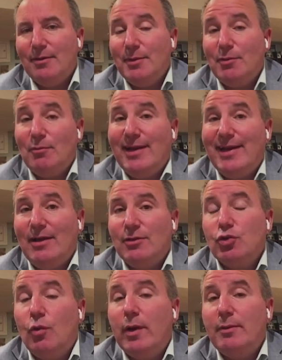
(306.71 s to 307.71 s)
I mean, right now,
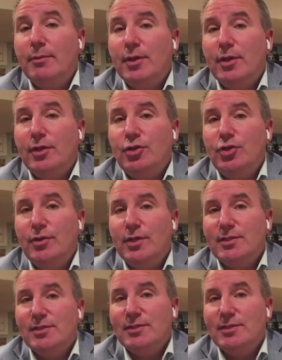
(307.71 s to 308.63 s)
20 million units